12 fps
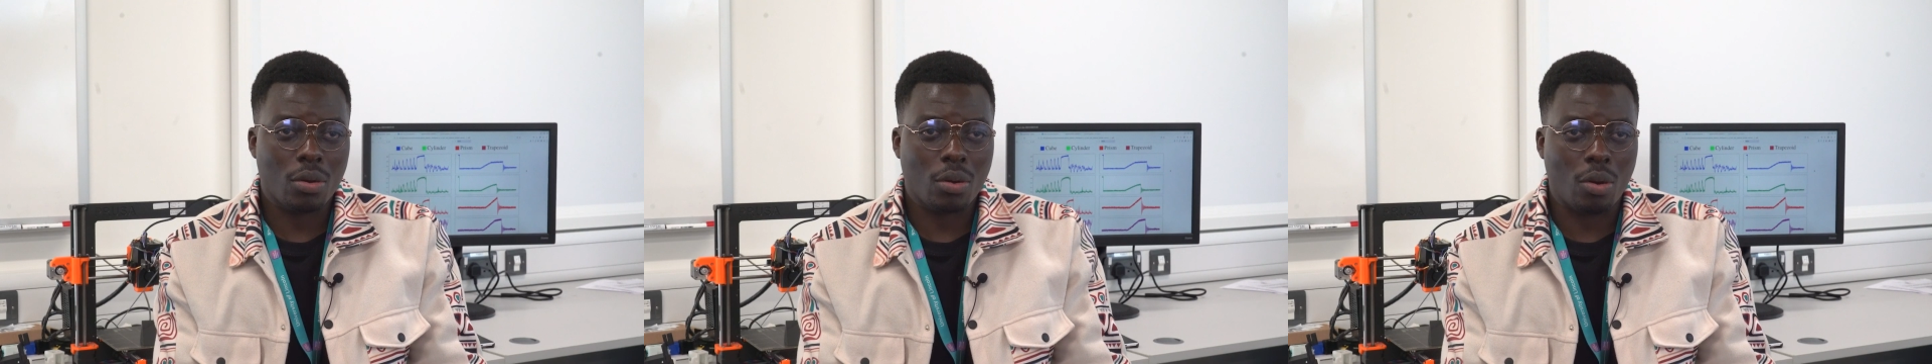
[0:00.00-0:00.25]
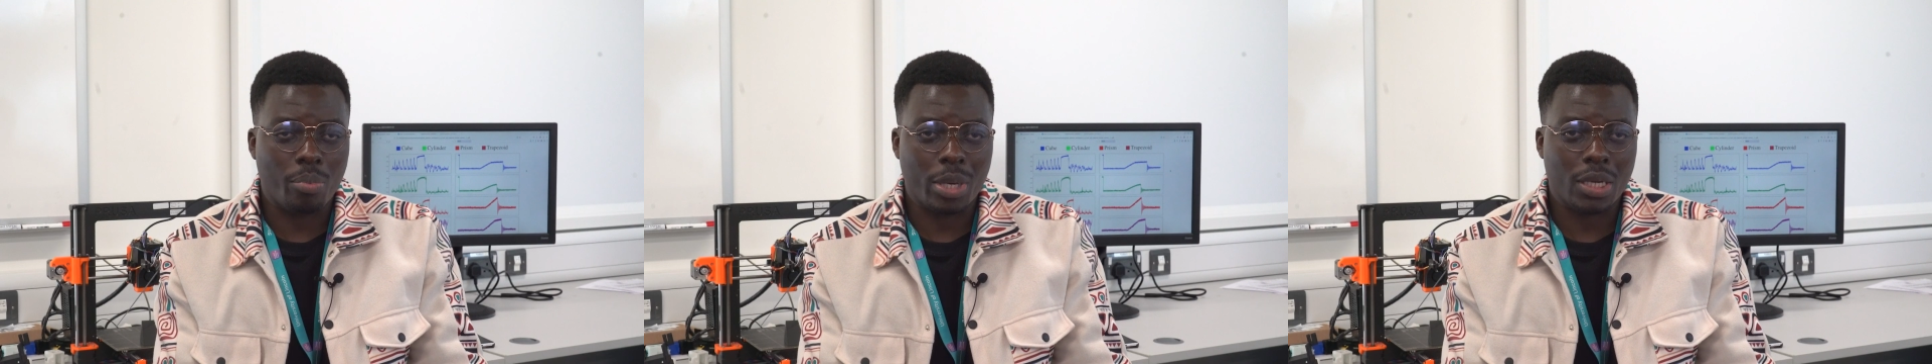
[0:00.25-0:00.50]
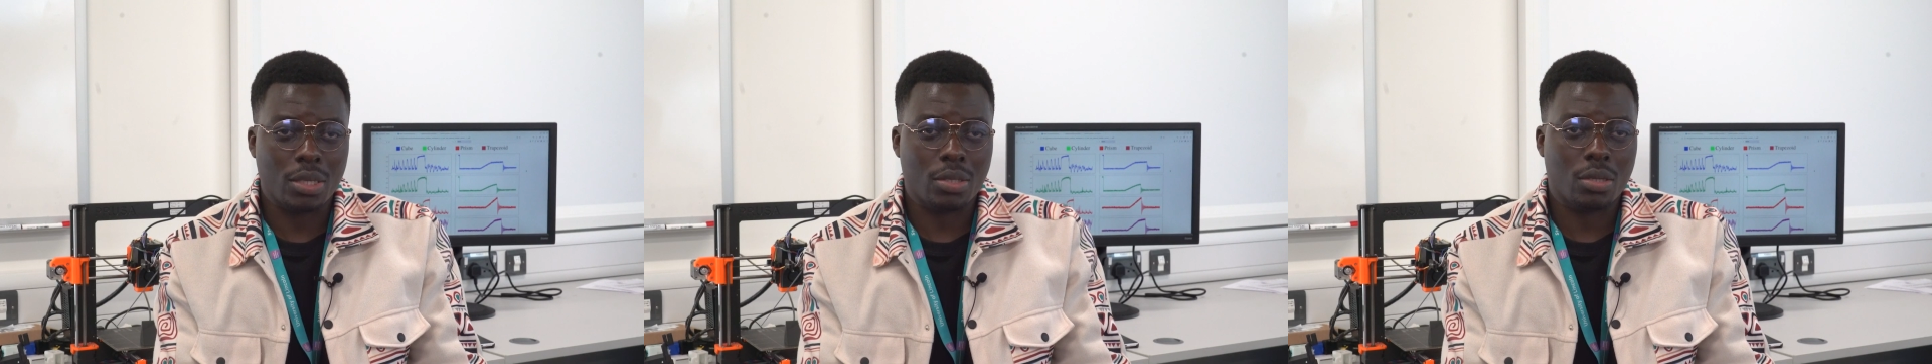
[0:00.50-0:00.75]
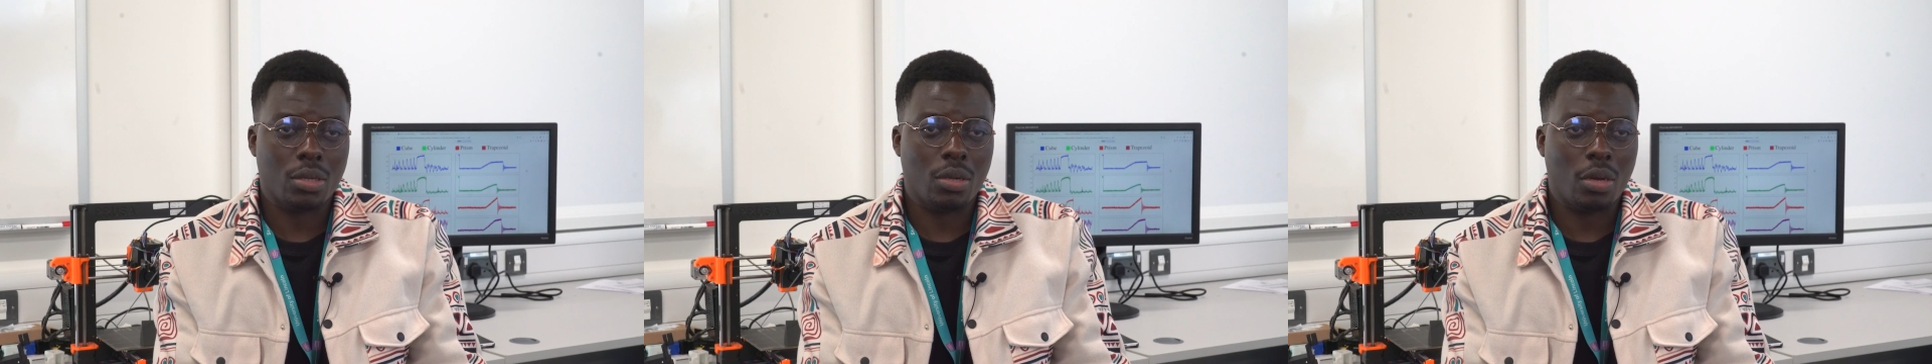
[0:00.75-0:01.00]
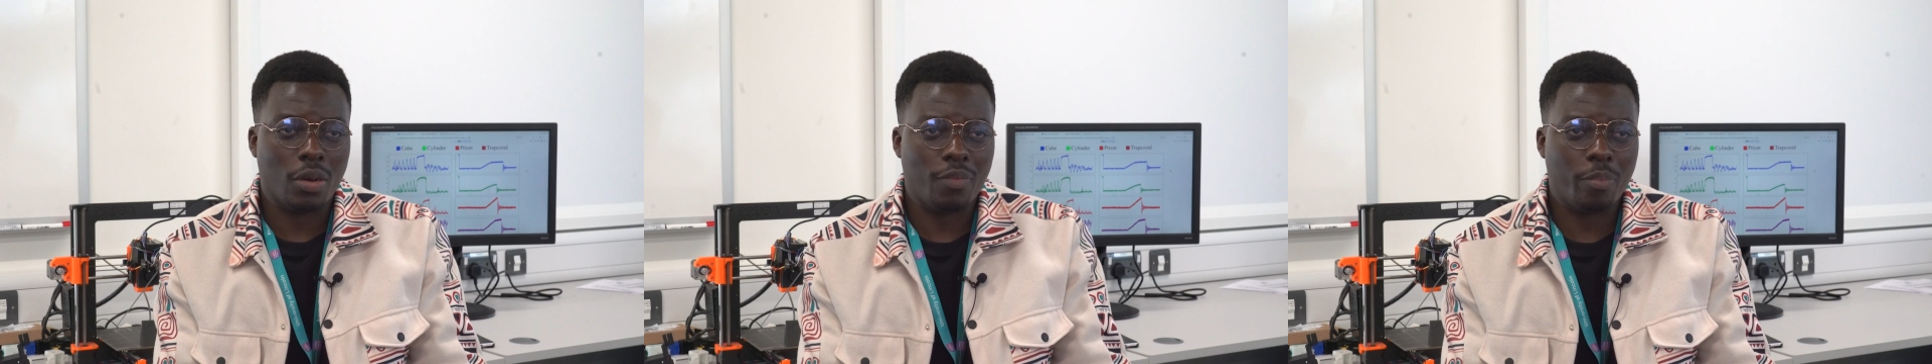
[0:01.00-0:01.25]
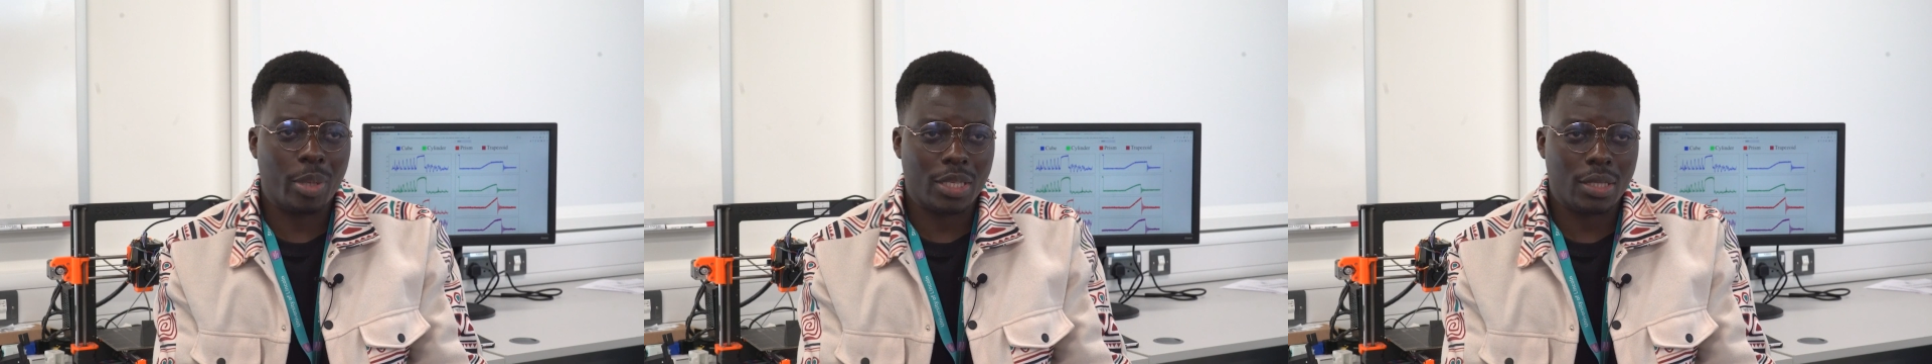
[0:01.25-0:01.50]
comparison of
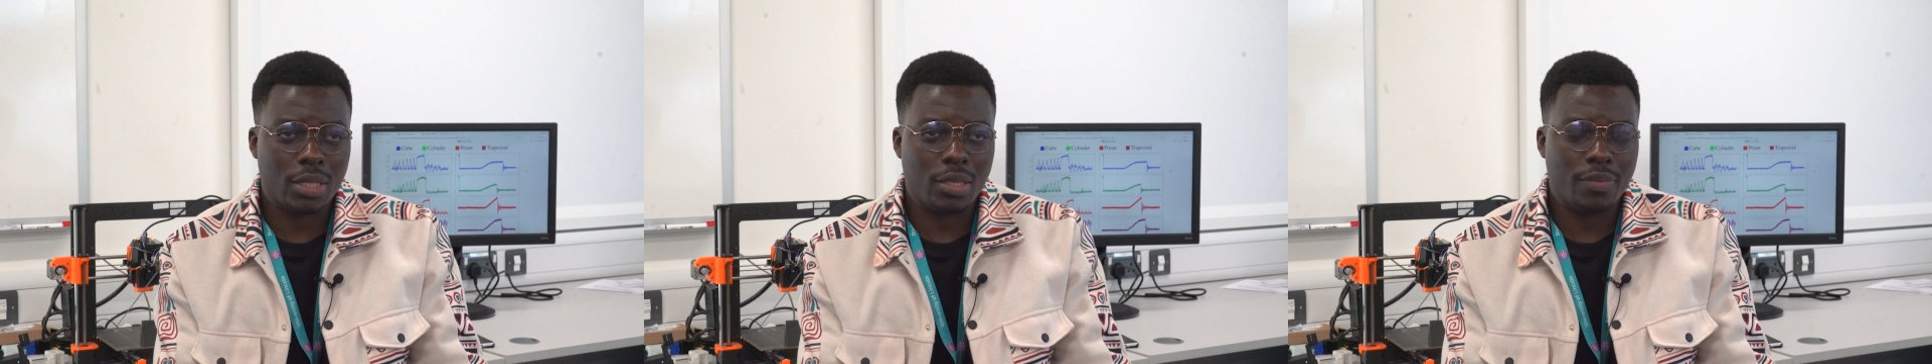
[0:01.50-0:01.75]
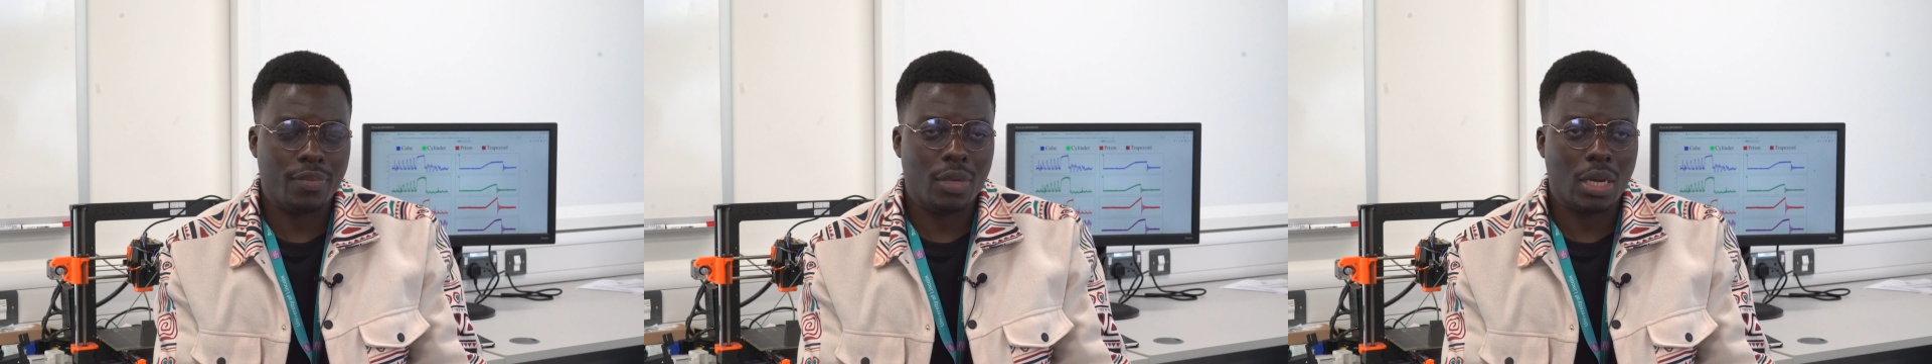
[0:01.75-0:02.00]
passive